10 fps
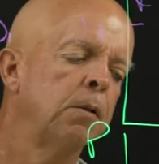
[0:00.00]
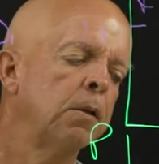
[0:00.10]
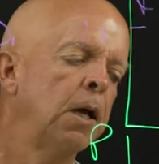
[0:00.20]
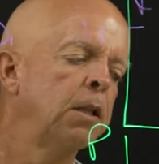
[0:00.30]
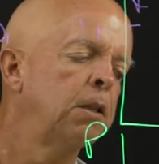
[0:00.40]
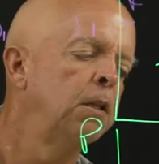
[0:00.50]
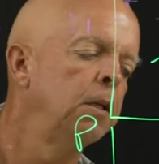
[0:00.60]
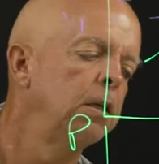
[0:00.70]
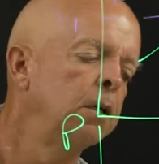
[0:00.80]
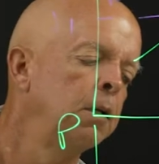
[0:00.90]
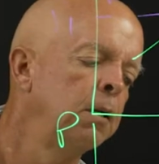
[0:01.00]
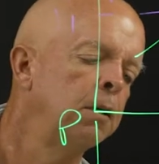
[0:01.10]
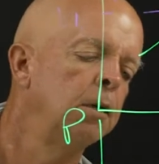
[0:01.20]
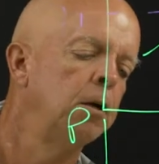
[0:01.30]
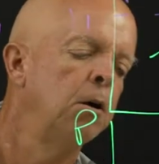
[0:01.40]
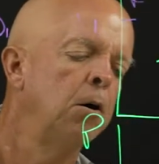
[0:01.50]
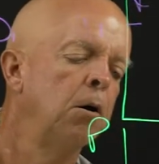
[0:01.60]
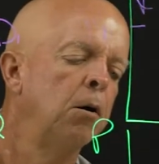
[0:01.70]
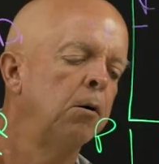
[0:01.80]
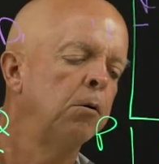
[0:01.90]
that the
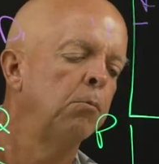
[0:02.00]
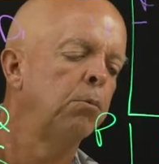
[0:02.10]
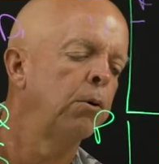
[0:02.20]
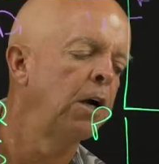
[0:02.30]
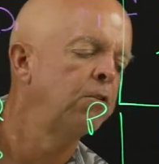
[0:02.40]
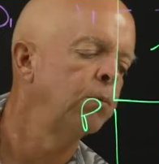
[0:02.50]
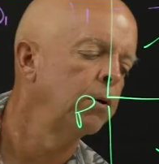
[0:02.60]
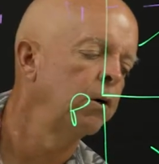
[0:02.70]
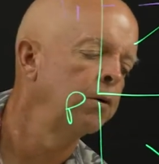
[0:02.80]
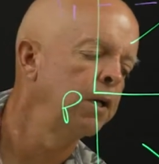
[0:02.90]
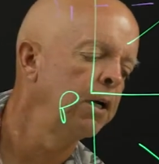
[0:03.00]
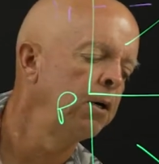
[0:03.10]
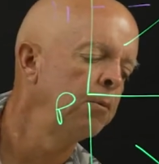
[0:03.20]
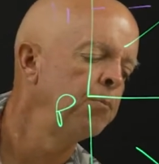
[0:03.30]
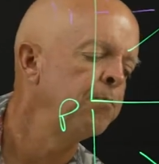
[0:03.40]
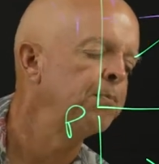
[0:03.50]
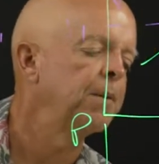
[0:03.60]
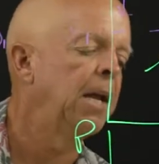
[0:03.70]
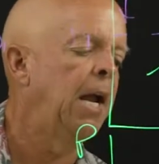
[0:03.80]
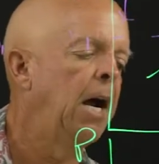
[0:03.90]
price will go down
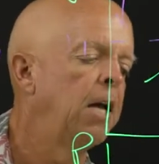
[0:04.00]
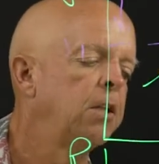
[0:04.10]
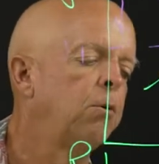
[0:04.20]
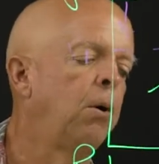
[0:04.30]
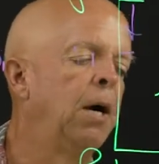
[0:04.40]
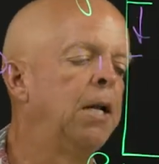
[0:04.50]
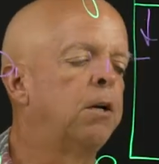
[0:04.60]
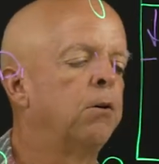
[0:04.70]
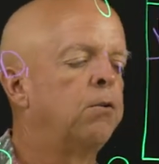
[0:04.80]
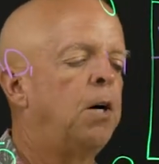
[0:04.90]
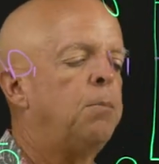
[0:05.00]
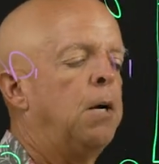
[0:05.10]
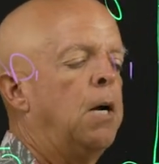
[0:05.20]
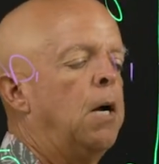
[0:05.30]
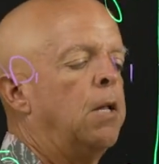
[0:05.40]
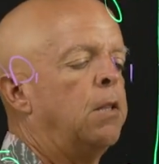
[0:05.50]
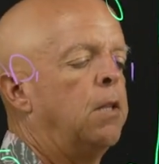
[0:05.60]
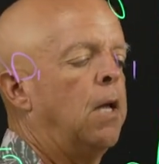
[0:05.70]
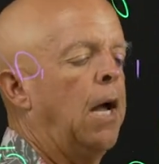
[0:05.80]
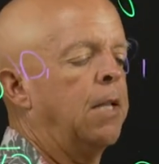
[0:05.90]
and the quantity goes up.
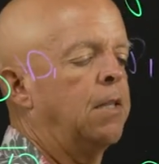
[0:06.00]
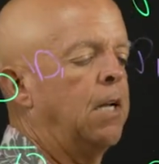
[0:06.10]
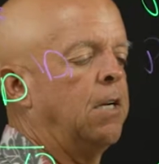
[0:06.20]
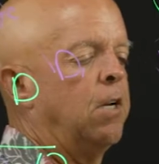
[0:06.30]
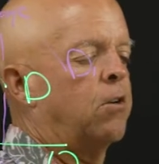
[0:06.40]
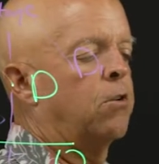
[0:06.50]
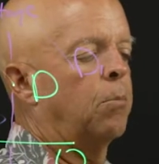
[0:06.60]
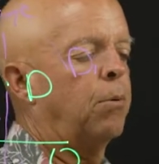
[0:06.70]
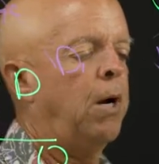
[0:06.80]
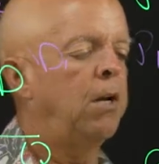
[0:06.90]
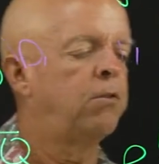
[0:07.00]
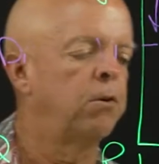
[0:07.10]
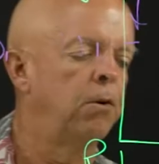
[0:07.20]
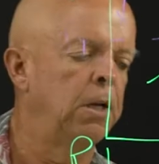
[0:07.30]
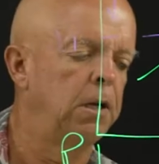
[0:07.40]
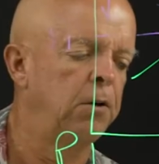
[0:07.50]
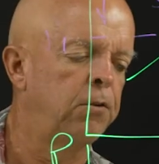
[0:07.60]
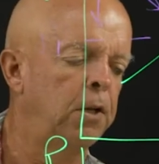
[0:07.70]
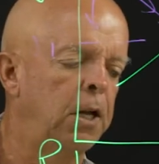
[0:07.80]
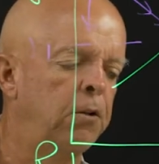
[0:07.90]
At the initial price, there is a